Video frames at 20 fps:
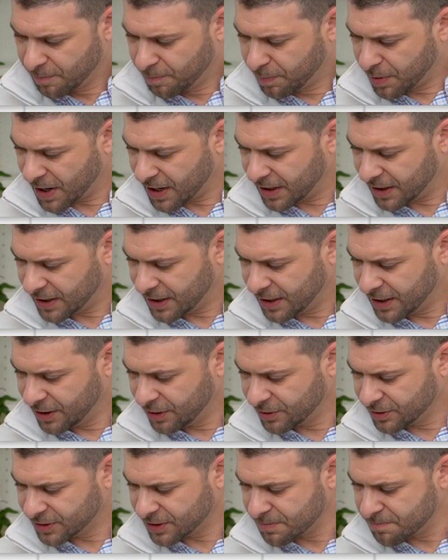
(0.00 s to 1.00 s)
but
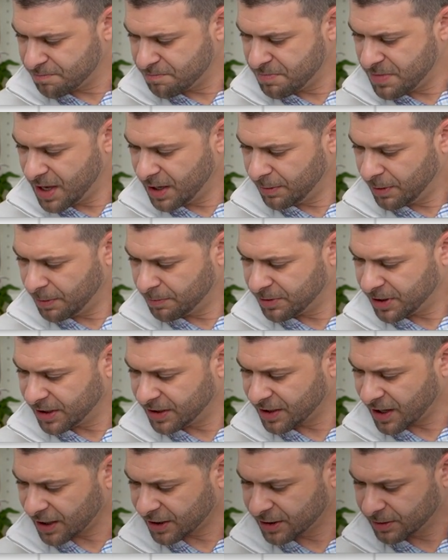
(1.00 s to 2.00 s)
here's the minimum
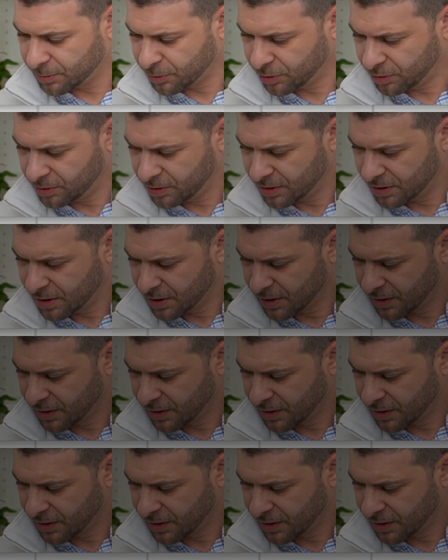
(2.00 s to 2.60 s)
deductible